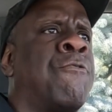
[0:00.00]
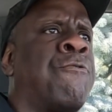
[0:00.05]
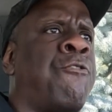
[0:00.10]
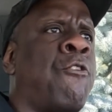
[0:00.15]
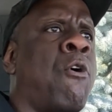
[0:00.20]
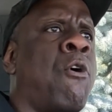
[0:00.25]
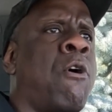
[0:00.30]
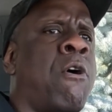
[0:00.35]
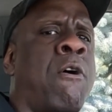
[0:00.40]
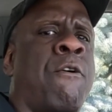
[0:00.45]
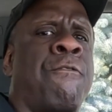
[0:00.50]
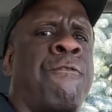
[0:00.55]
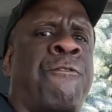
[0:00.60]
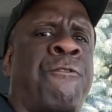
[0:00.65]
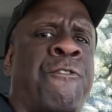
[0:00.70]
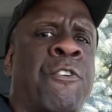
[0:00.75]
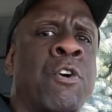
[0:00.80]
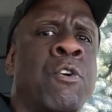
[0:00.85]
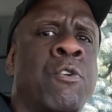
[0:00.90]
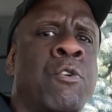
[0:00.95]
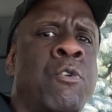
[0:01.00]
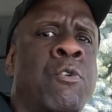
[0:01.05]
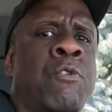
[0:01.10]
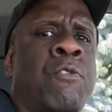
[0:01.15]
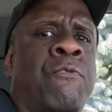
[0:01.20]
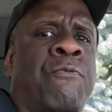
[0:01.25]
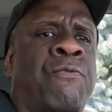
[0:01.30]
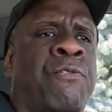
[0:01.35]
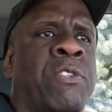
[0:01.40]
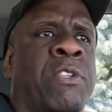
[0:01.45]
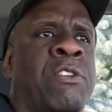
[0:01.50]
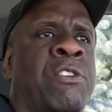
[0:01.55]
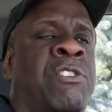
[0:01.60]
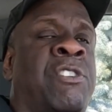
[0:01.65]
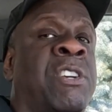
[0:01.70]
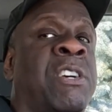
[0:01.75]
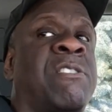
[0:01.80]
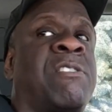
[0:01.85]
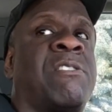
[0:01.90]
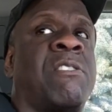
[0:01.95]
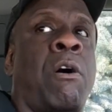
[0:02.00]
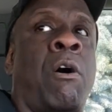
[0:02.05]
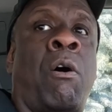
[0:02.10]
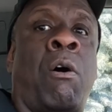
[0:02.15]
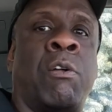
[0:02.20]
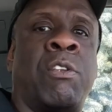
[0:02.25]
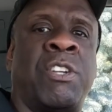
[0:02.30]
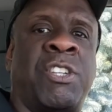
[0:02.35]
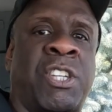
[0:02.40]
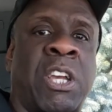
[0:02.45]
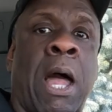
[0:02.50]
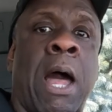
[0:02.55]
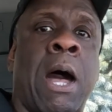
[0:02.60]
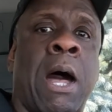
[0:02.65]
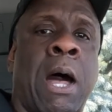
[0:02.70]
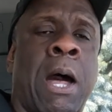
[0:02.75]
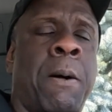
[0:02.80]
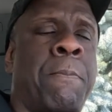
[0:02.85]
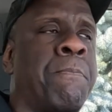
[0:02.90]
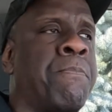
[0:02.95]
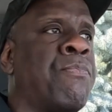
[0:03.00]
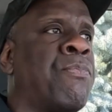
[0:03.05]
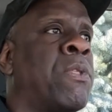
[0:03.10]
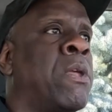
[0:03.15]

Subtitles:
for food just on the job,